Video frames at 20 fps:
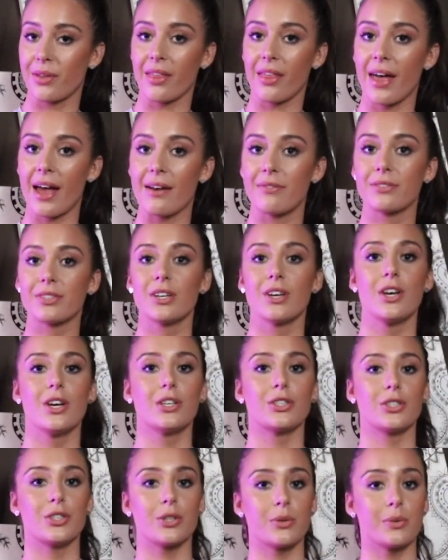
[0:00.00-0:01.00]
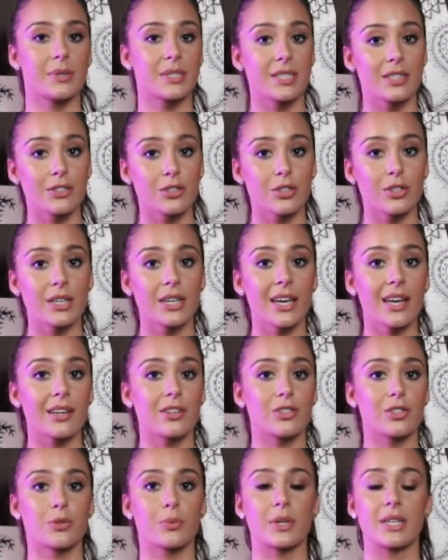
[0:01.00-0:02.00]
to the left. So you essentially
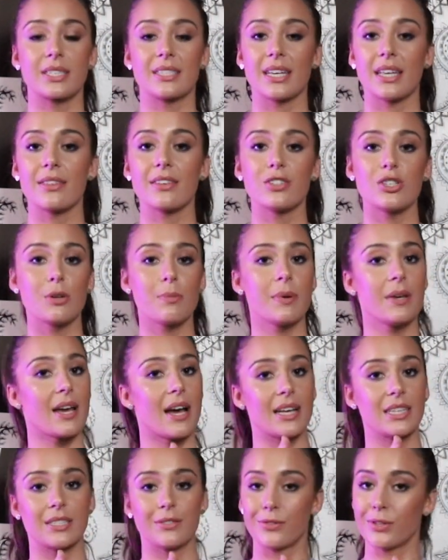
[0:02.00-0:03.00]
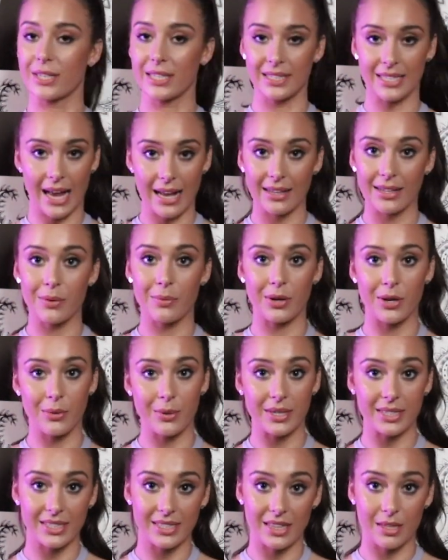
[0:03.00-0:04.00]
just wanna set the GPS for exactly where you
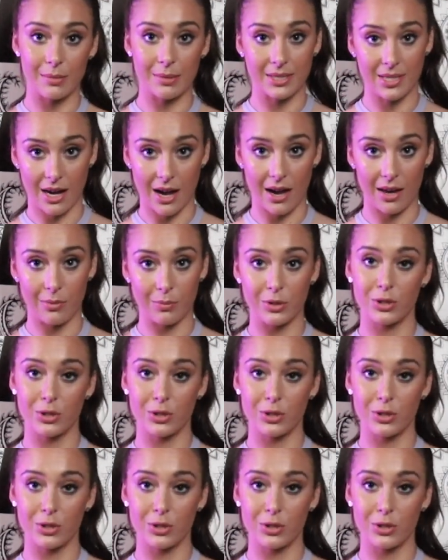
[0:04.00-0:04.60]
wanna send the baton,